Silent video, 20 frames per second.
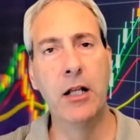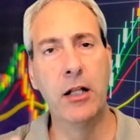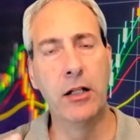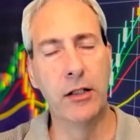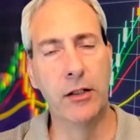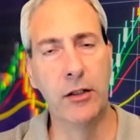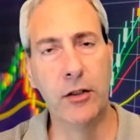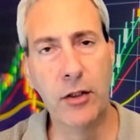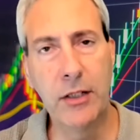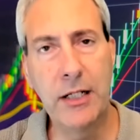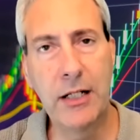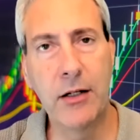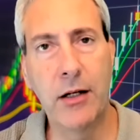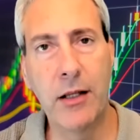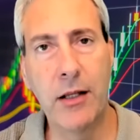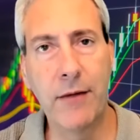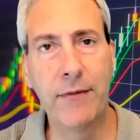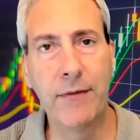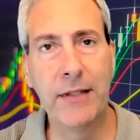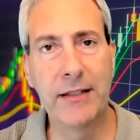Look at
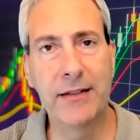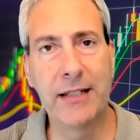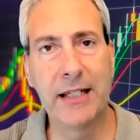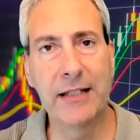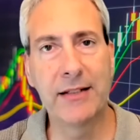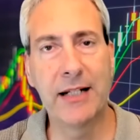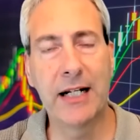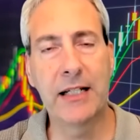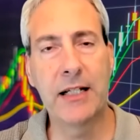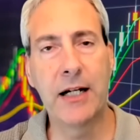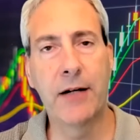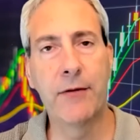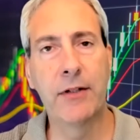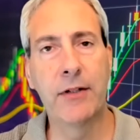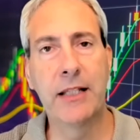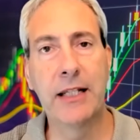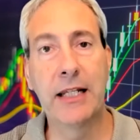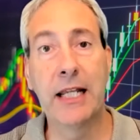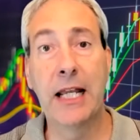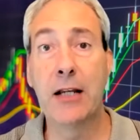all of these things that I
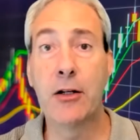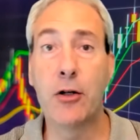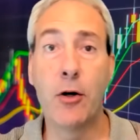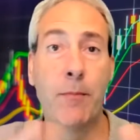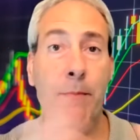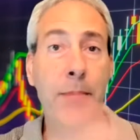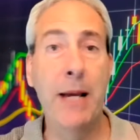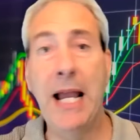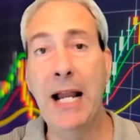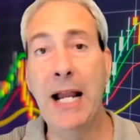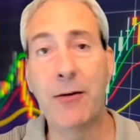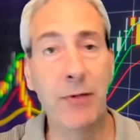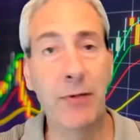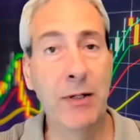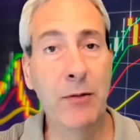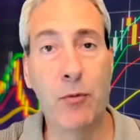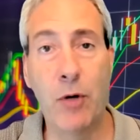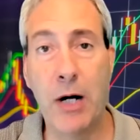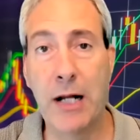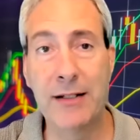covered today. Go back,
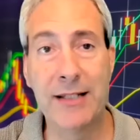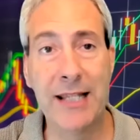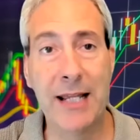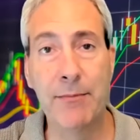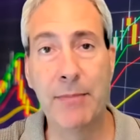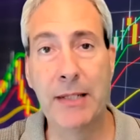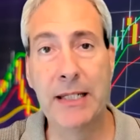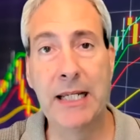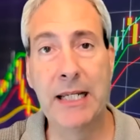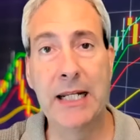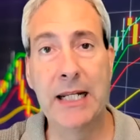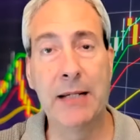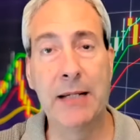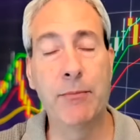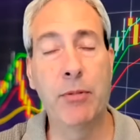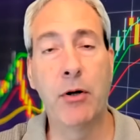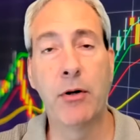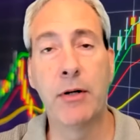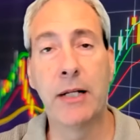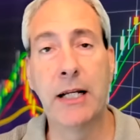rewatch that beginning
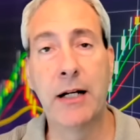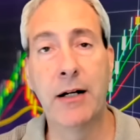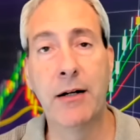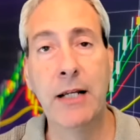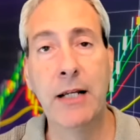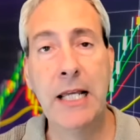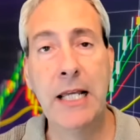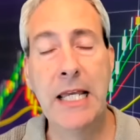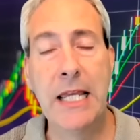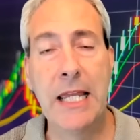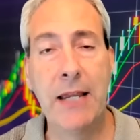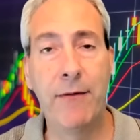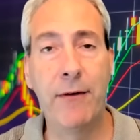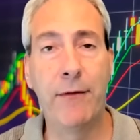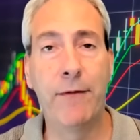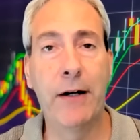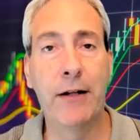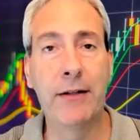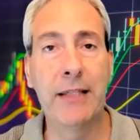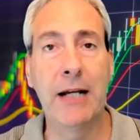part here. If you
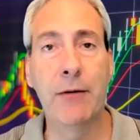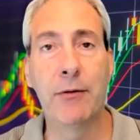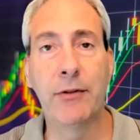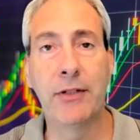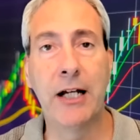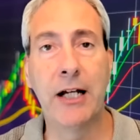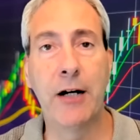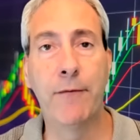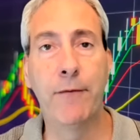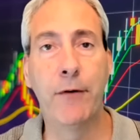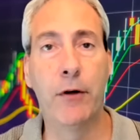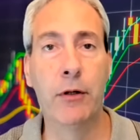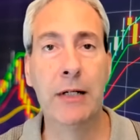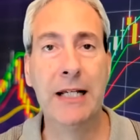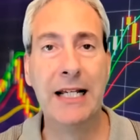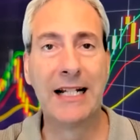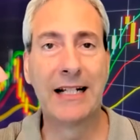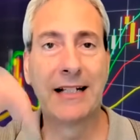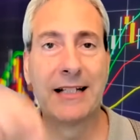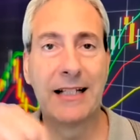felt that was helpful,
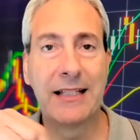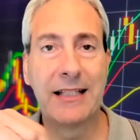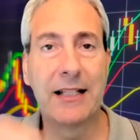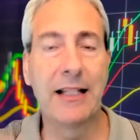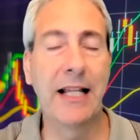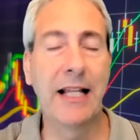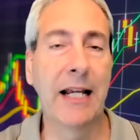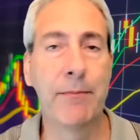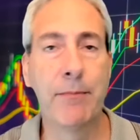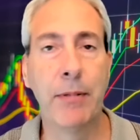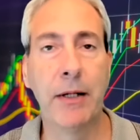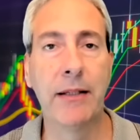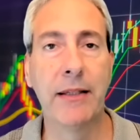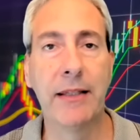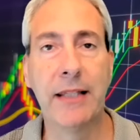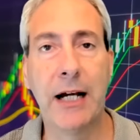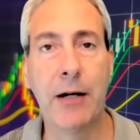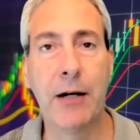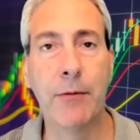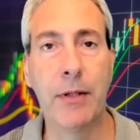click the like
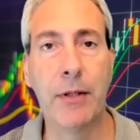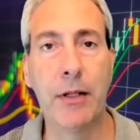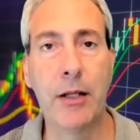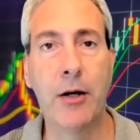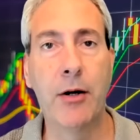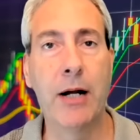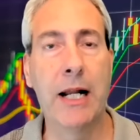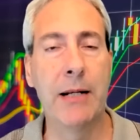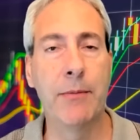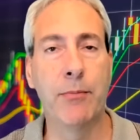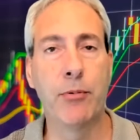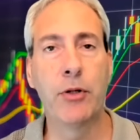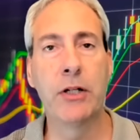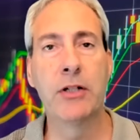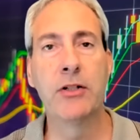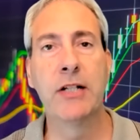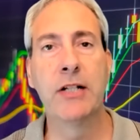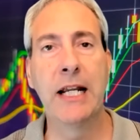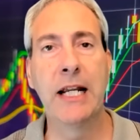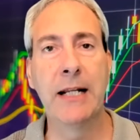button down below. I'd
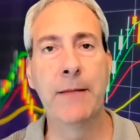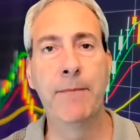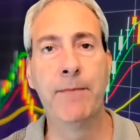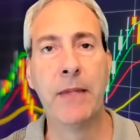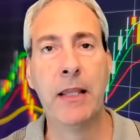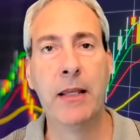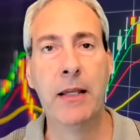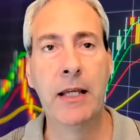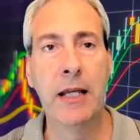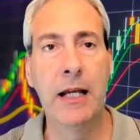appreciate it.